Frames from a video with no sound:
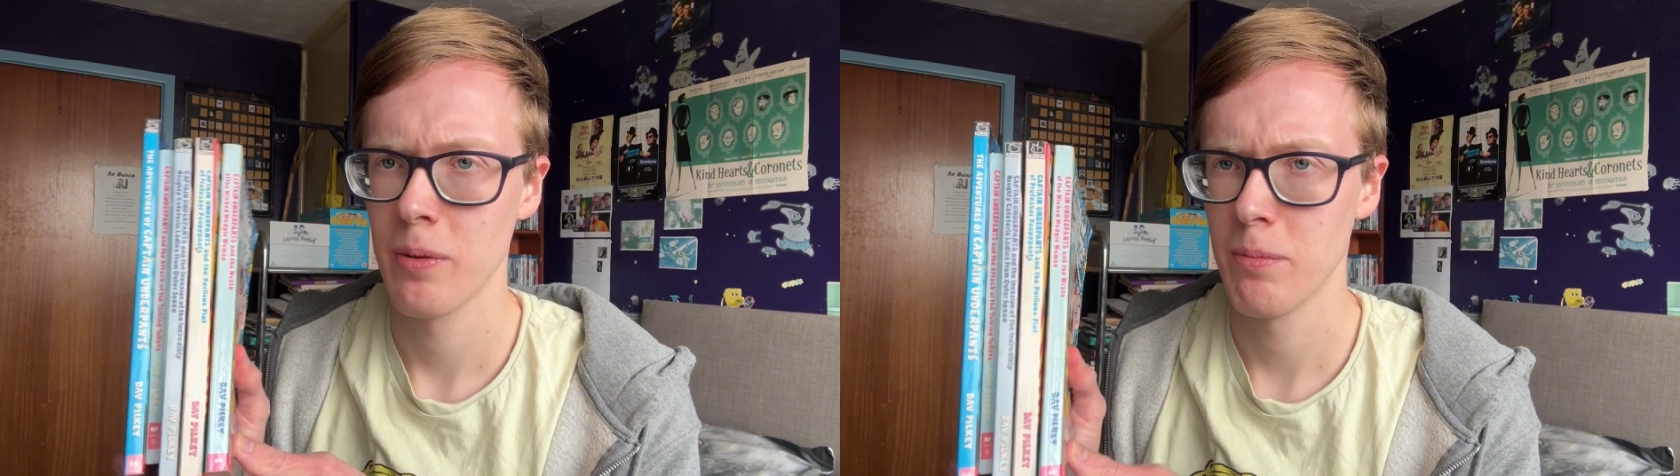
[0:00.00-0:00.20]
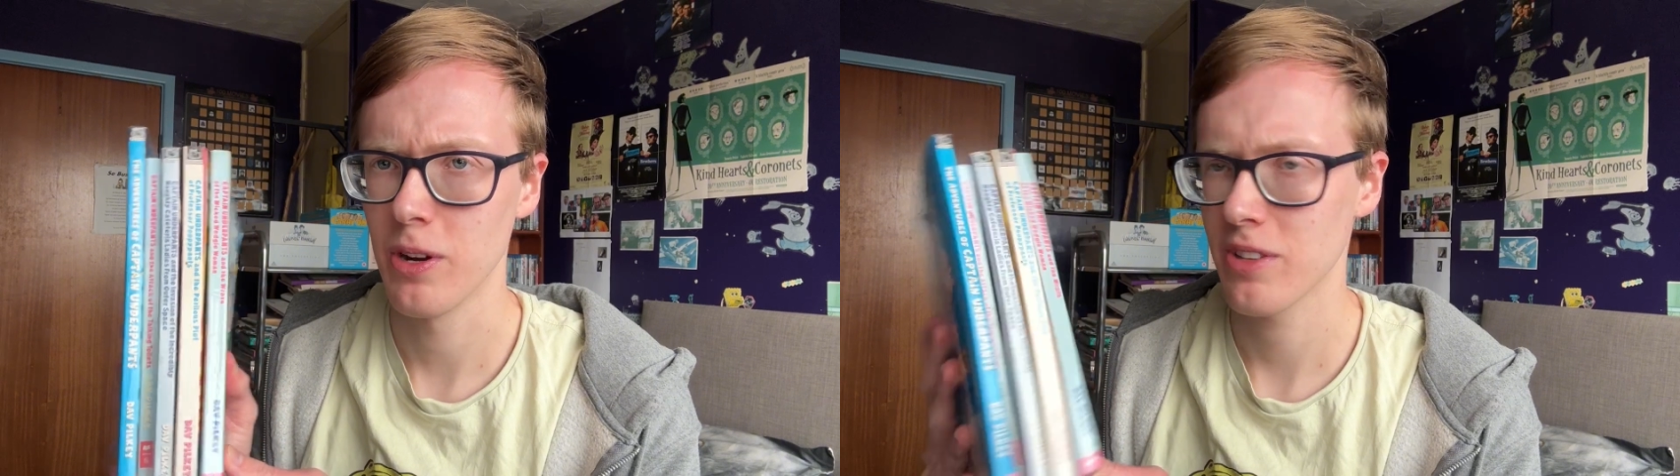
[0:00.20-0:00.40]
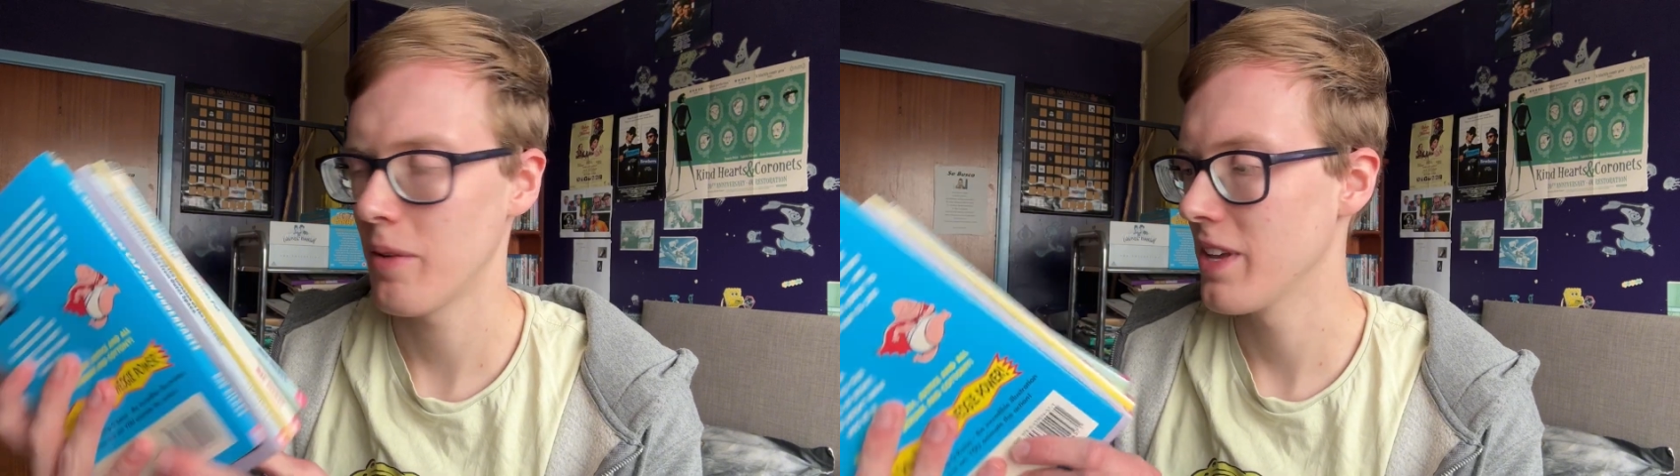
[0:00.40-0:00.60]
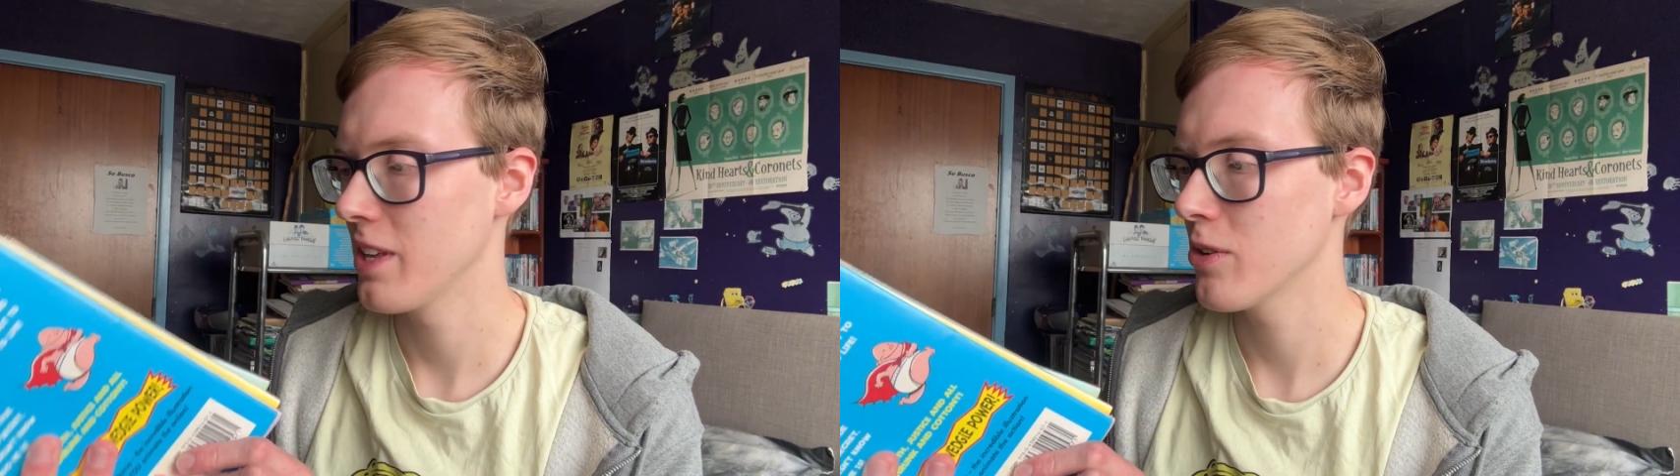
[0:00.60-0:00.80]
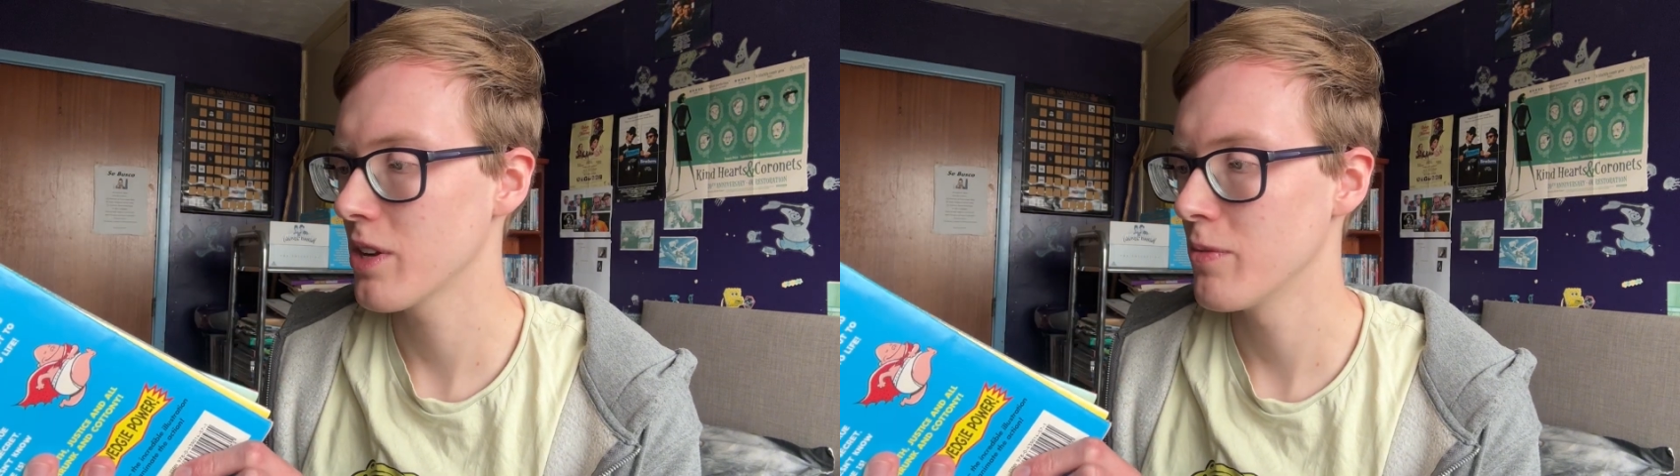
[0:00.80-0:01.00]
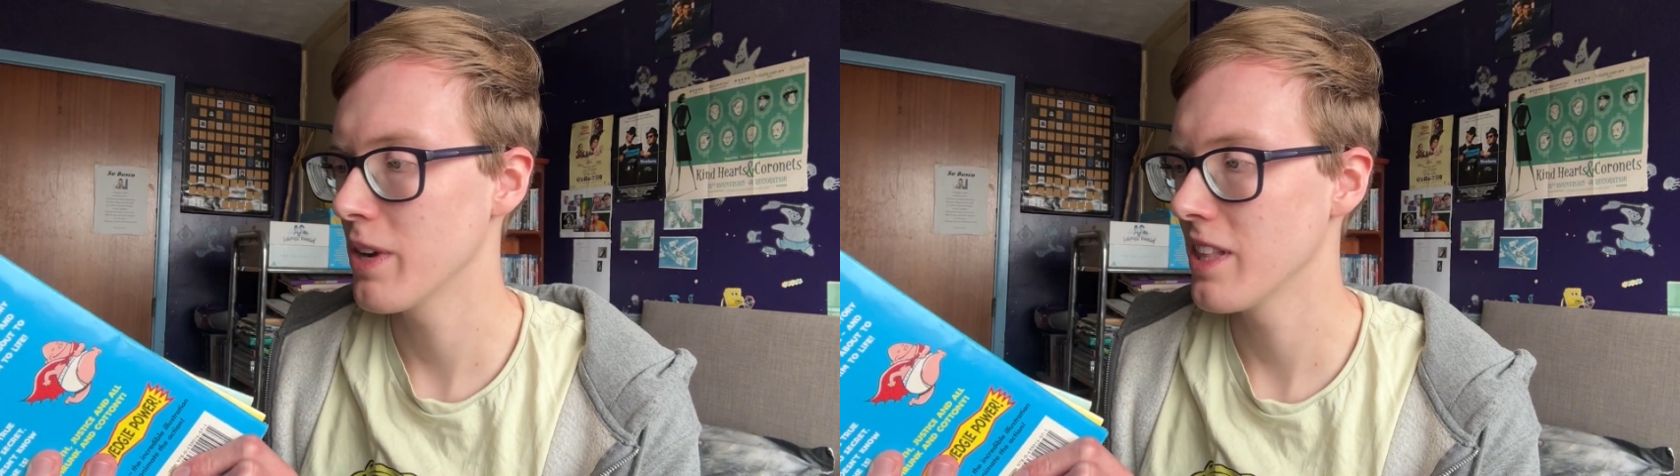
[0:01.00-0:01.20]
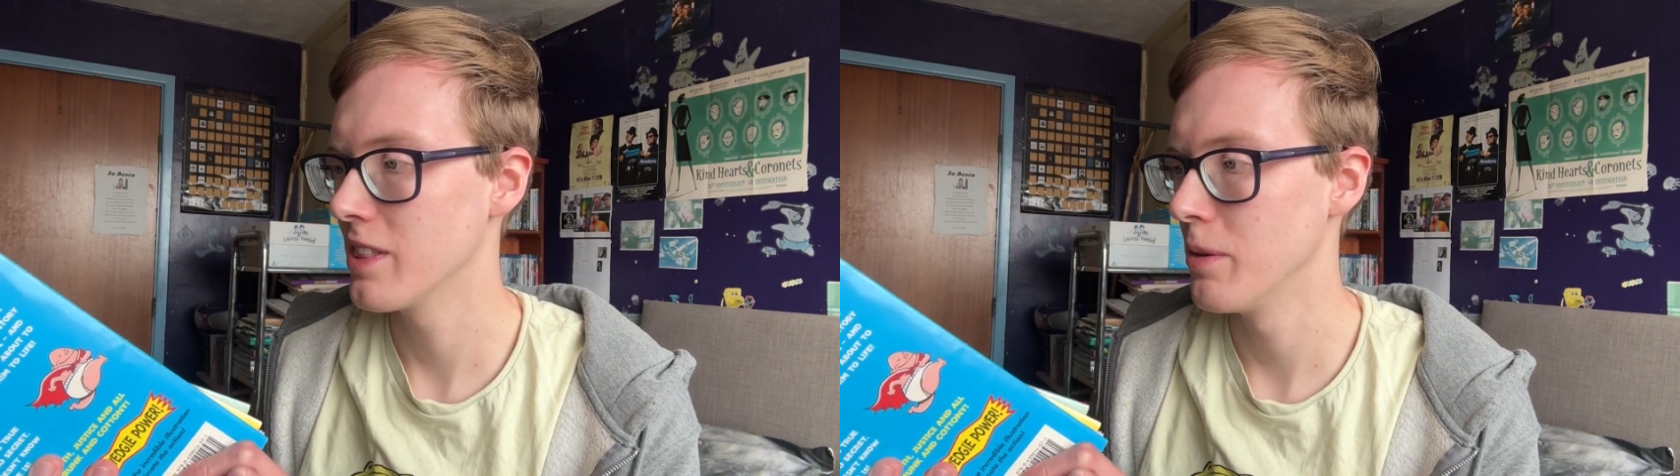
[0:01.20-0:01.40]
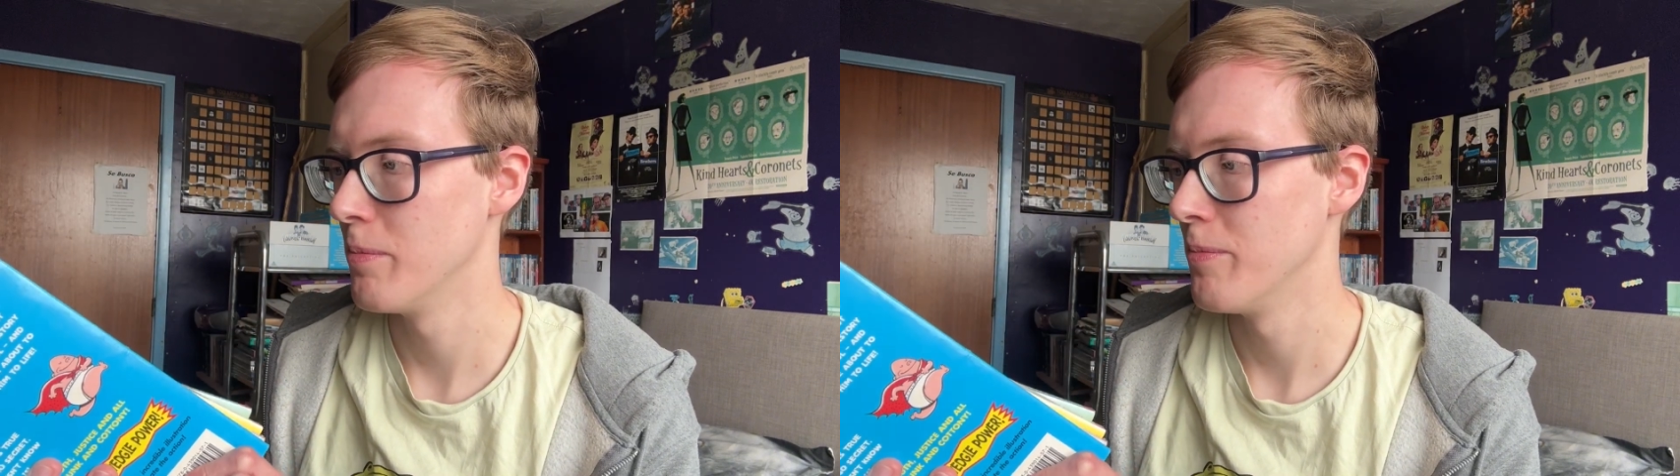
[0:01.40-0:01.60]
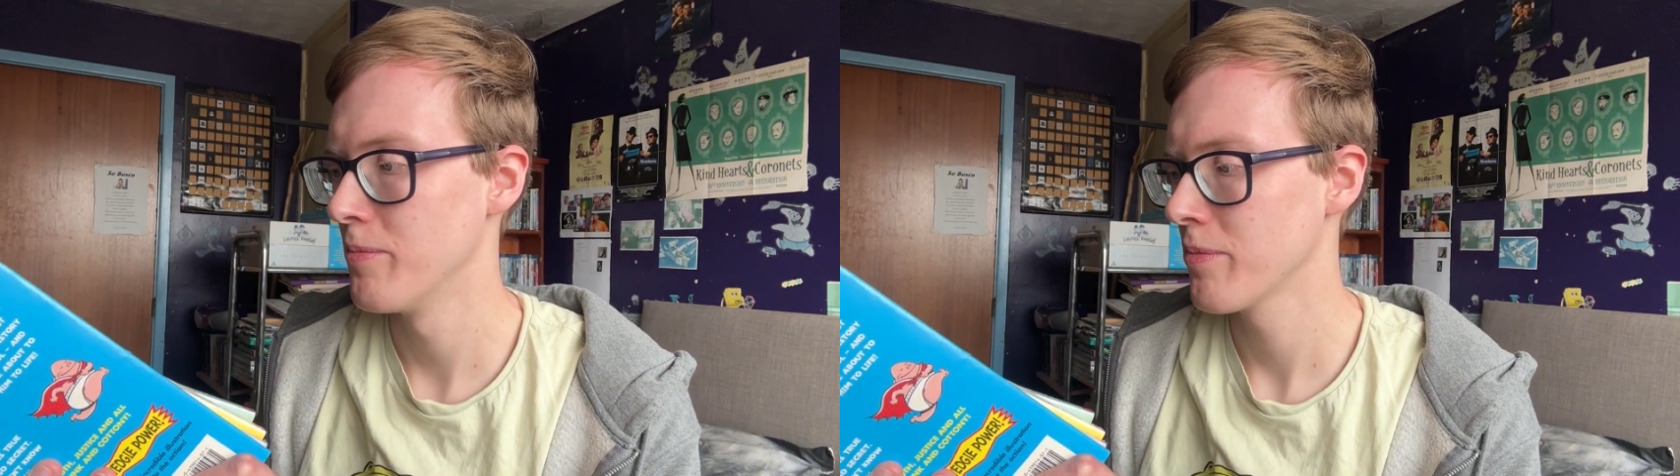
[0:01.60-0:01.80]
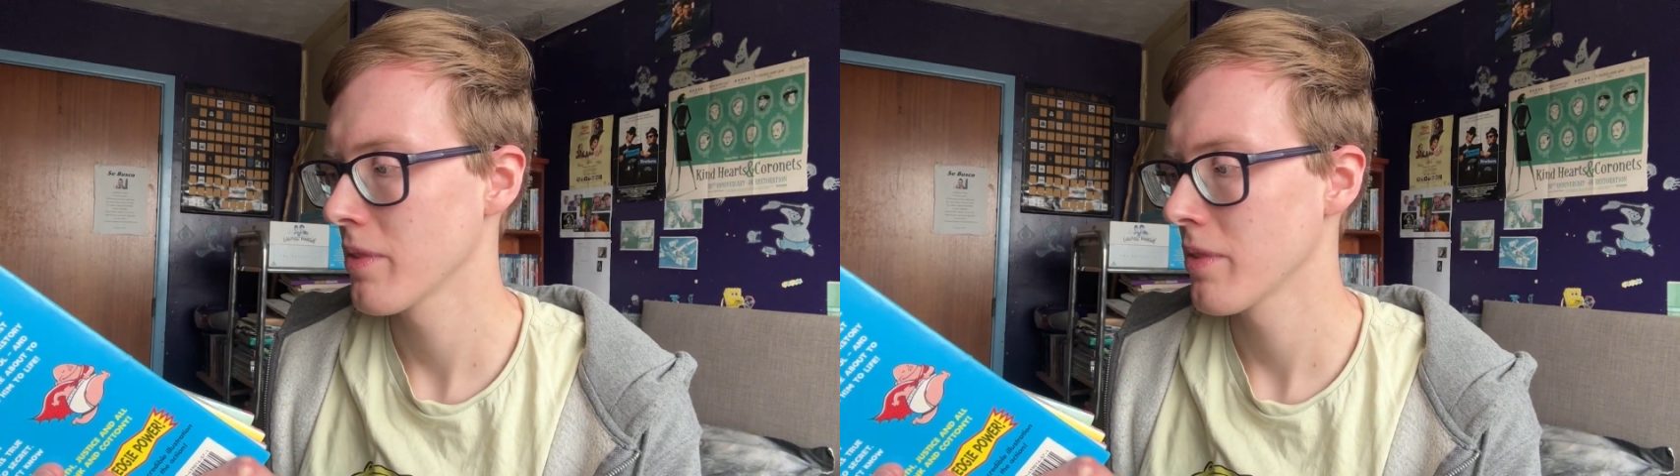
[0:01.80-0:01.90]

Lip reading: books. You can read them,